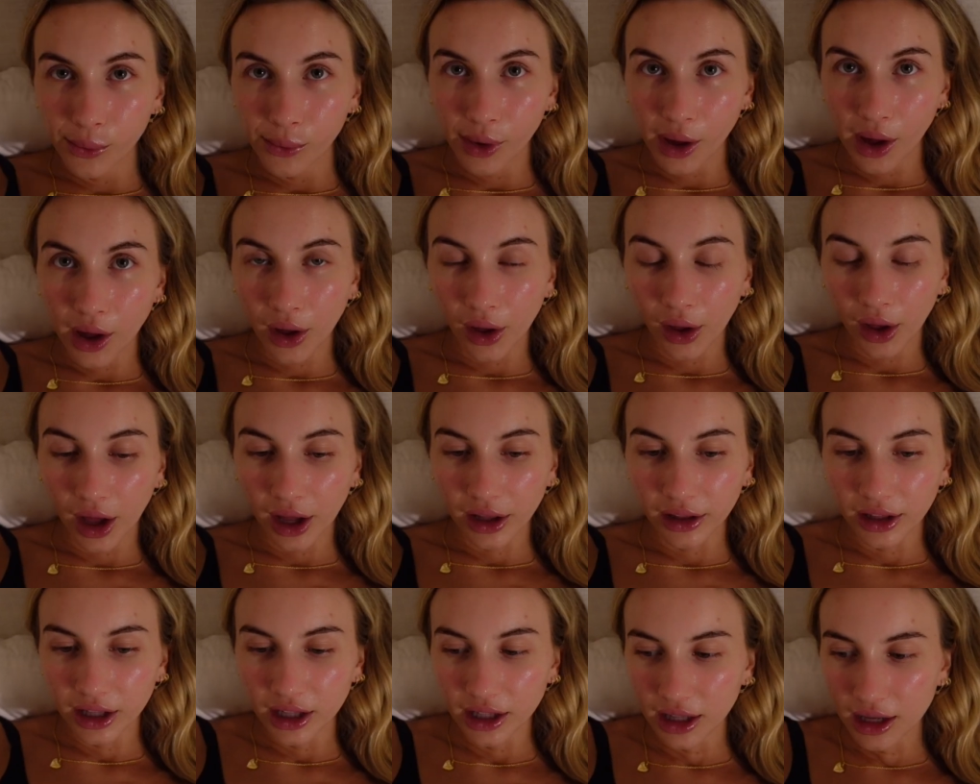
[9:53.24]
Well, I
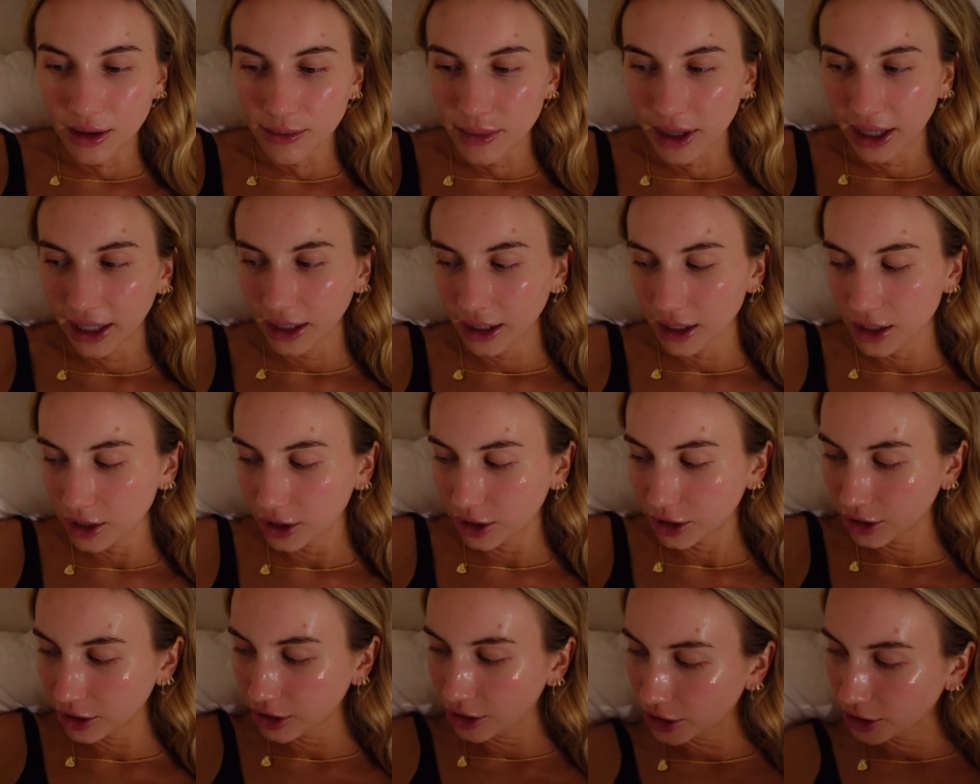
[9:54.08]
think that might
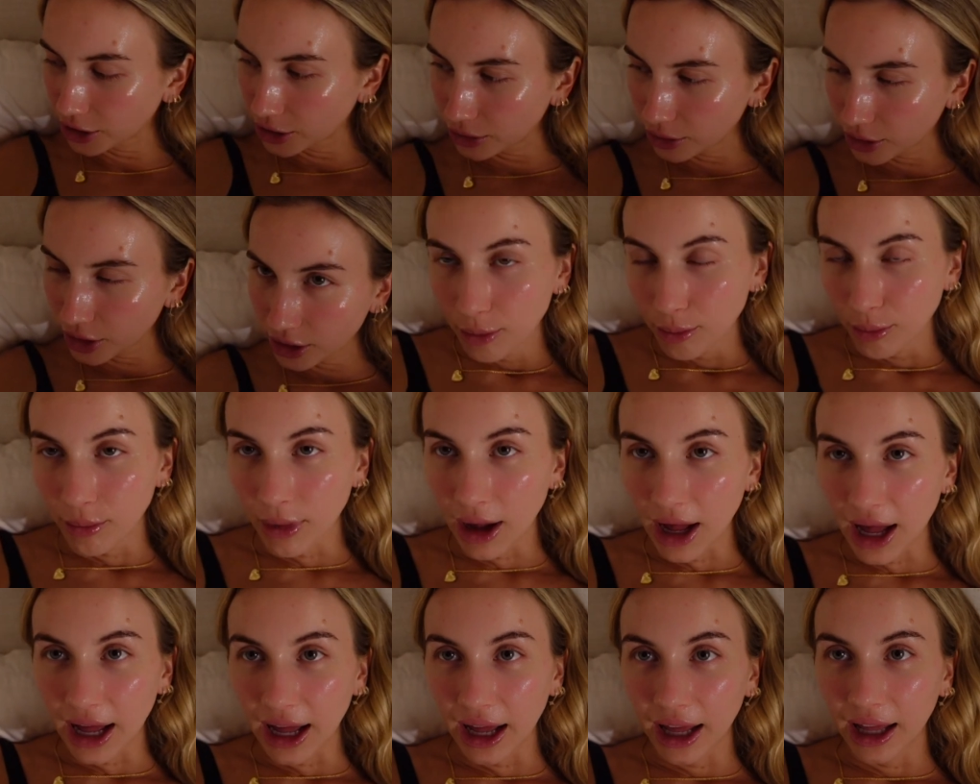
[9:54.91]
conclude
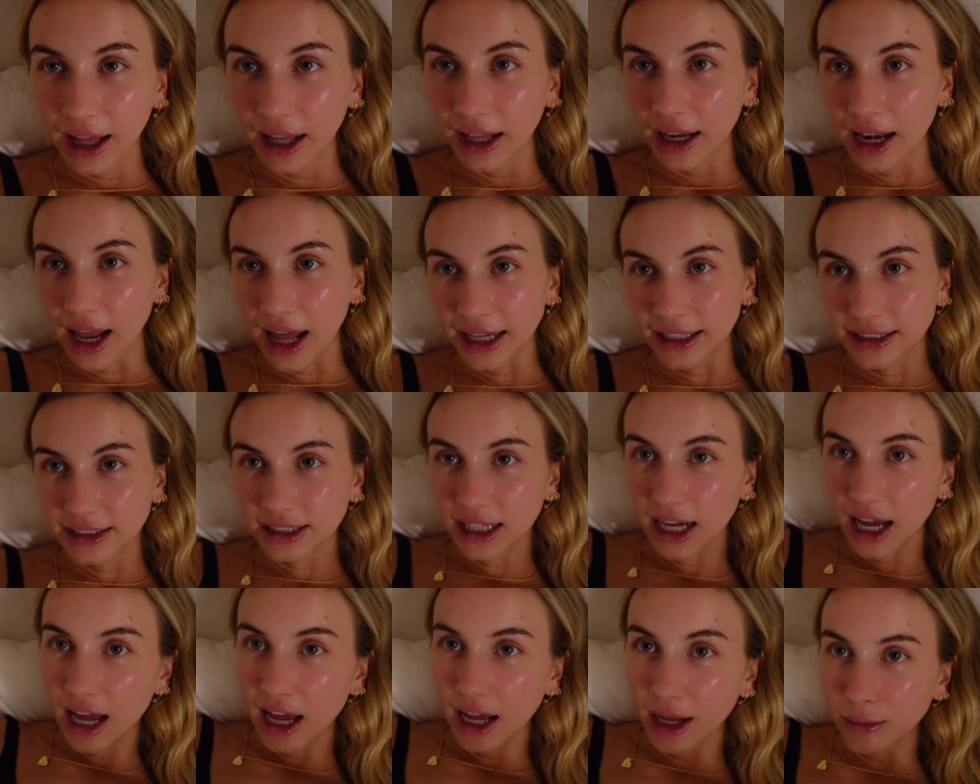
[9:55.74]
my
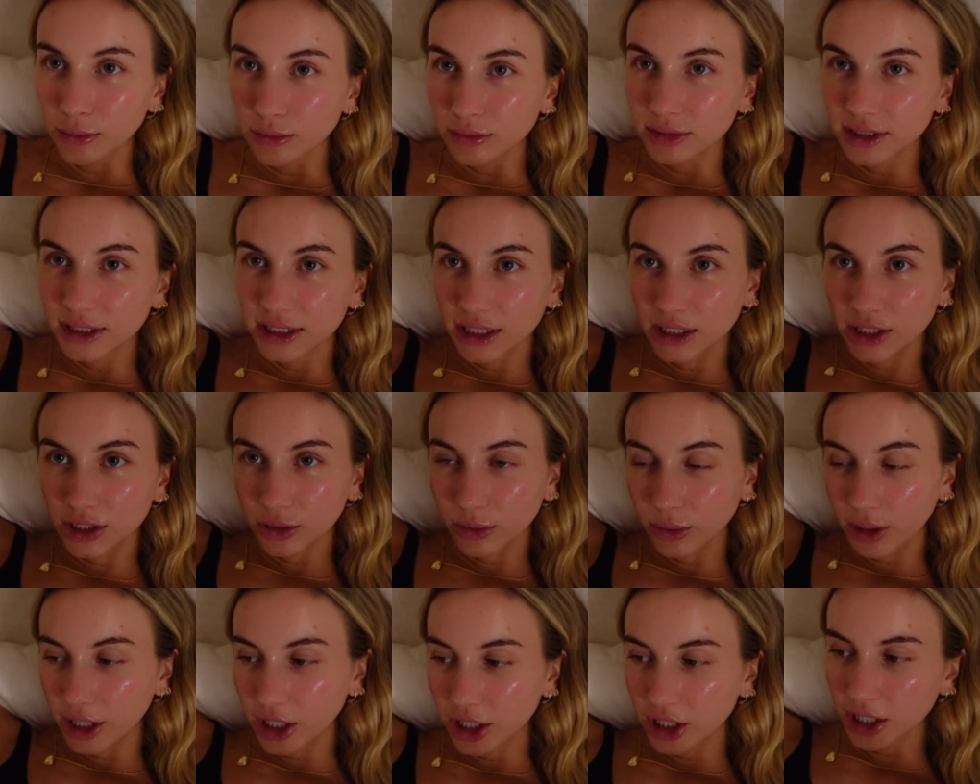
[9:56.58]
nighttime
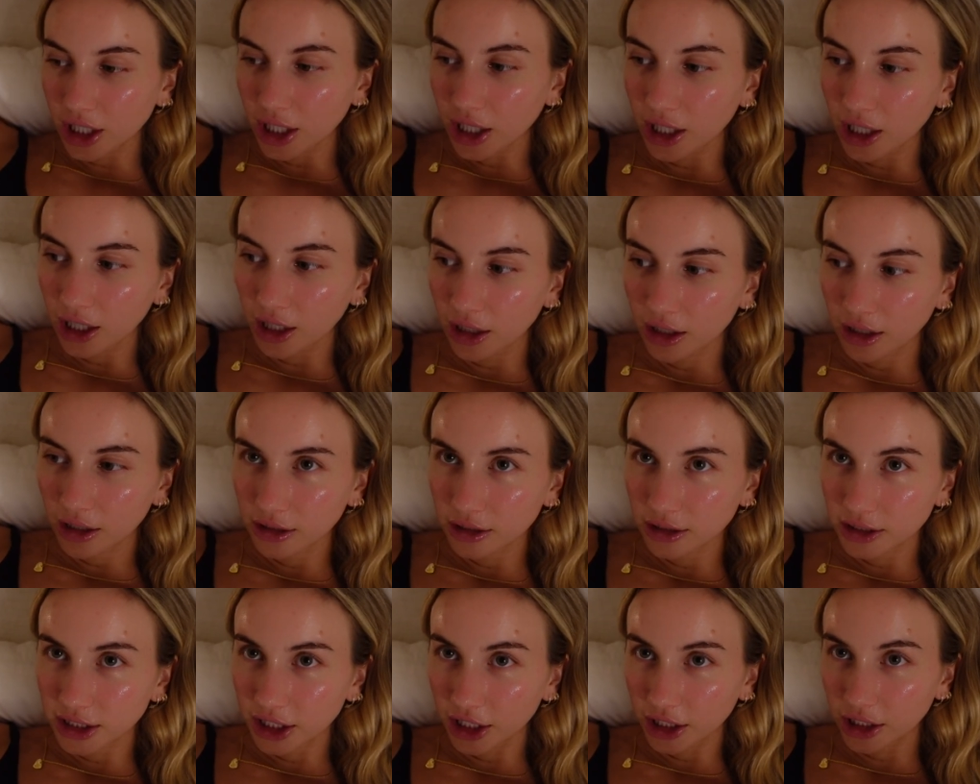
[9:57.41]
situation.
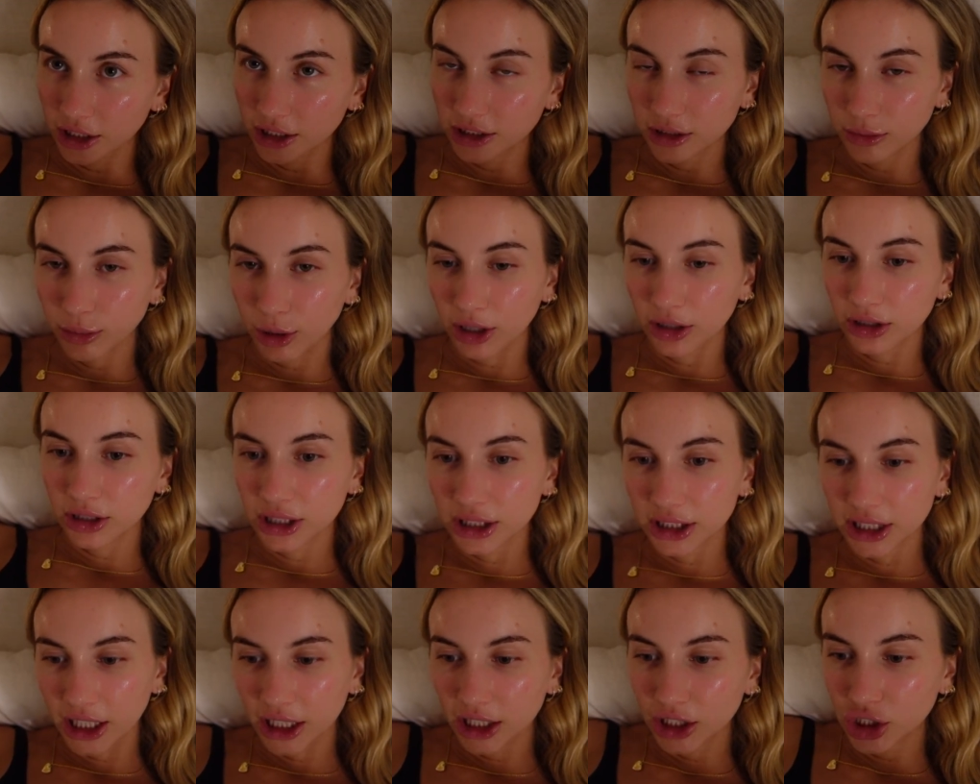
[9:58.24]
Dylan's about
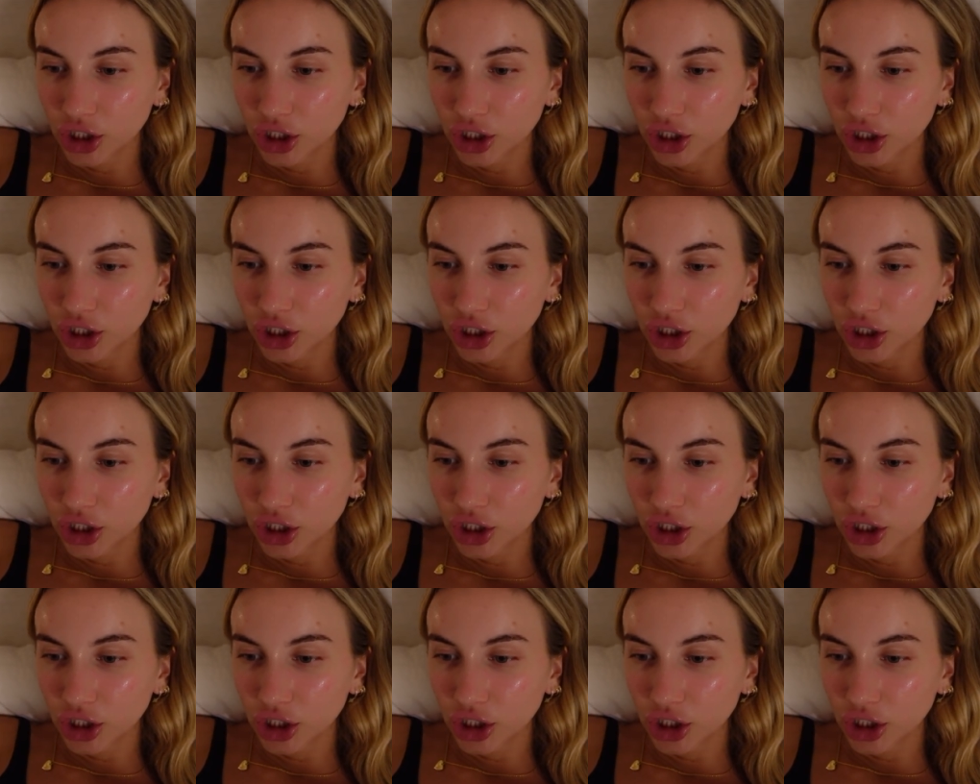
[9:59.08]
to take a